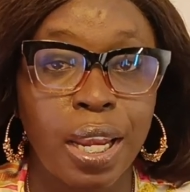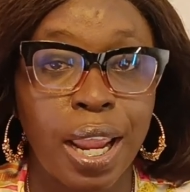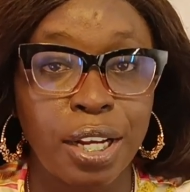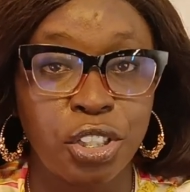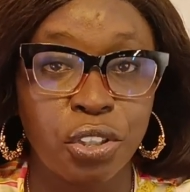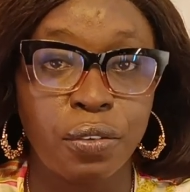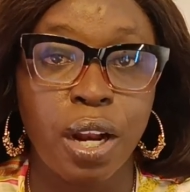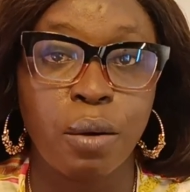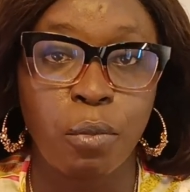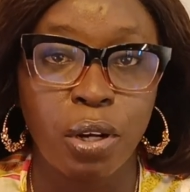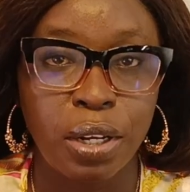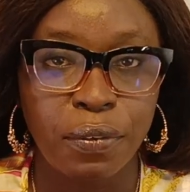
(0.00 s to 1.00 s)

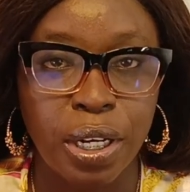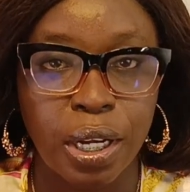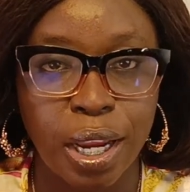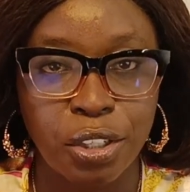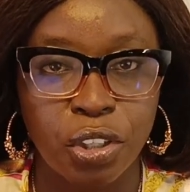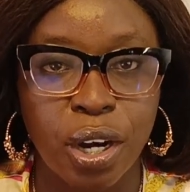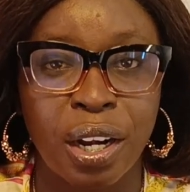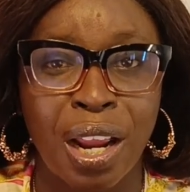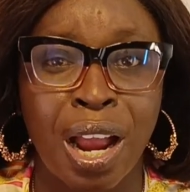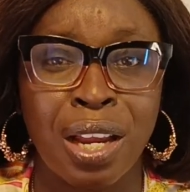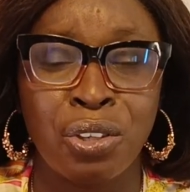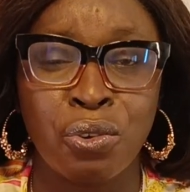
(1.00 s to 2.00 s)
Nigerian but living in Nigeria
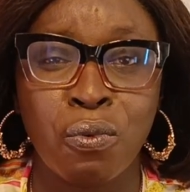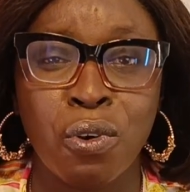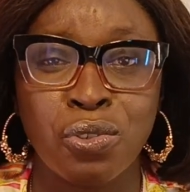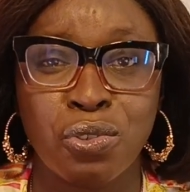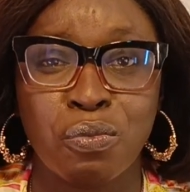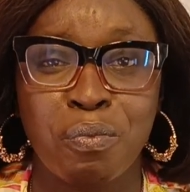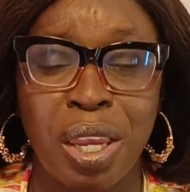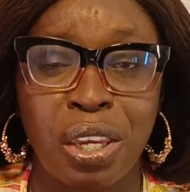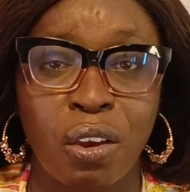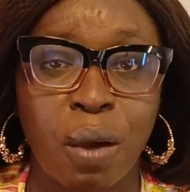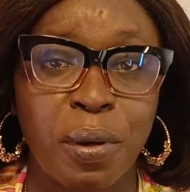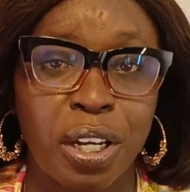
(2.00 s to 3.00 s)
and you want to make
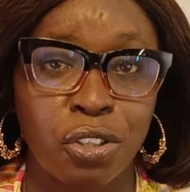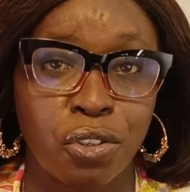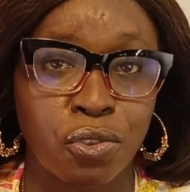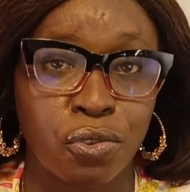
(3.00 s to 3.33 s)
your application